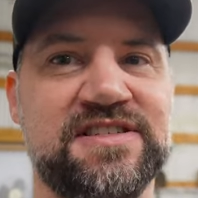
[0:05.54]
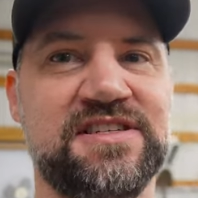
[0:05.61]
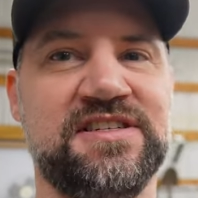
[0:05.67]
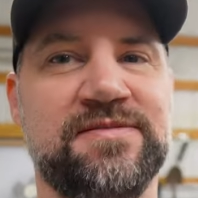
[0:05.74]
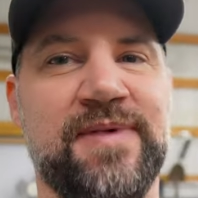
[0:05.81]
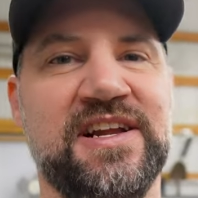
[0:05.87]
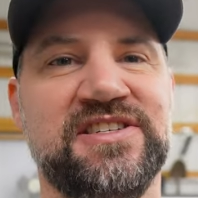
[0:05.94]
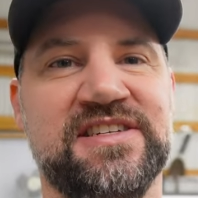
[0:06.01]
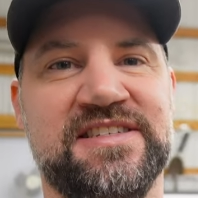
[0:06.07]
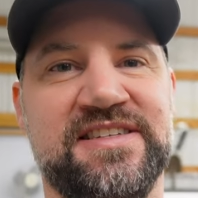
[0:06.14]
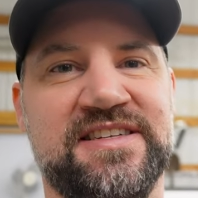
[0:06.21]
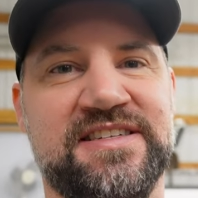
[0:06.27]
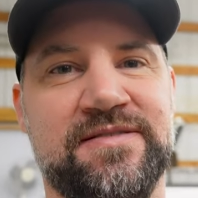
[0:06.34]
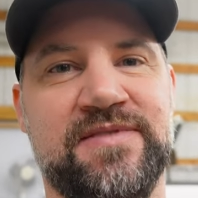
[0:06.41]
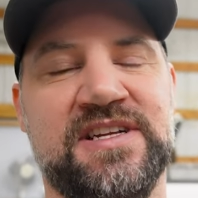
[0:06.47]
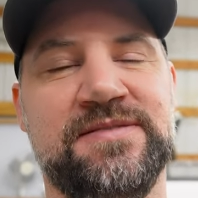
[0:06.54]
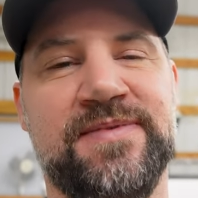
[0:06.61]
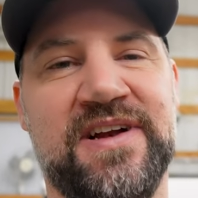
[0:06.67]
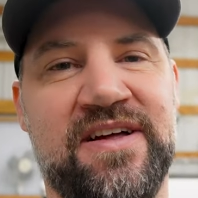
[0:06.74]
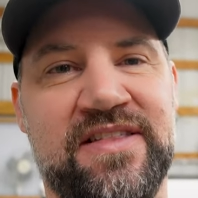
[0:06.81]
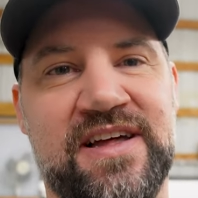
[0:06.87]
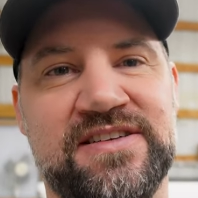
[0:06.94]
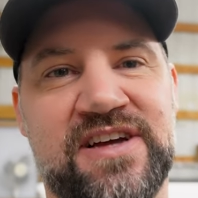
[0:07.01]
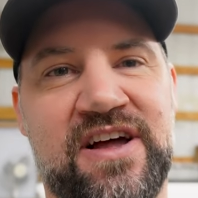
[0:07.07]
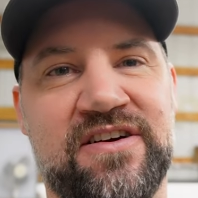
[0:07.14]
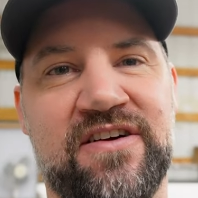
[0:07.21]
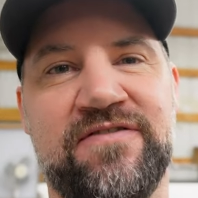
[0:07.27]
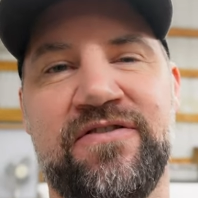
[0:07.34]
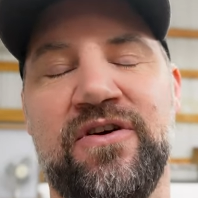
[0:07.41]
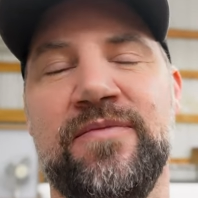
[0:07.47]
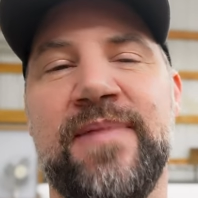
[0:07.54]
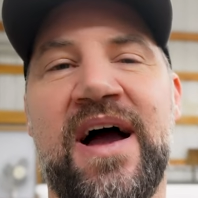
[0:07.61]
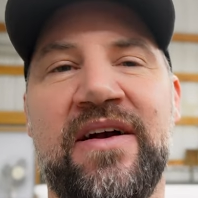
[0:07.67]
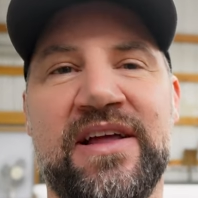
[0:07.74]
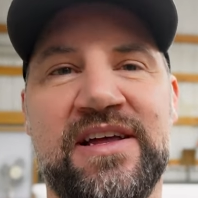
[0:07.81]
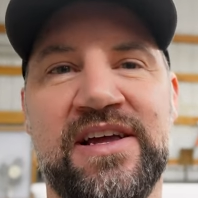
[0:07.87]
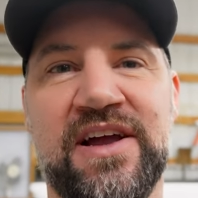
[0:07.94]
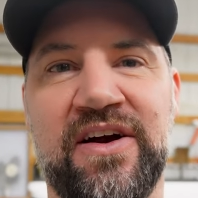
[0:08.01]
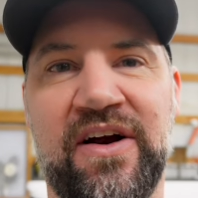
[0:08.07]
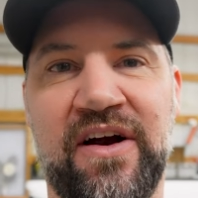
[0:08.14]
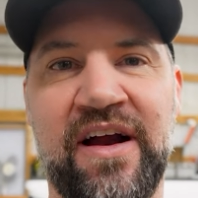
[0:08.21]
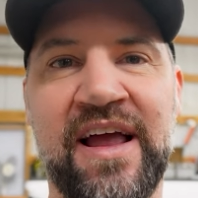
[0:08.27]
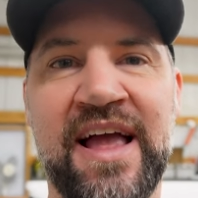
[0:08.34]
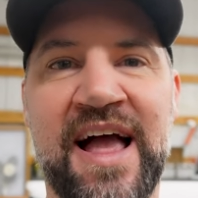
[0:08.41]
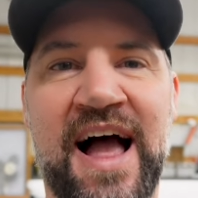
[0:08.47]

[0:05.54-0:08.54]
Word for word: Suspension System that's been on the Tundra for about a year.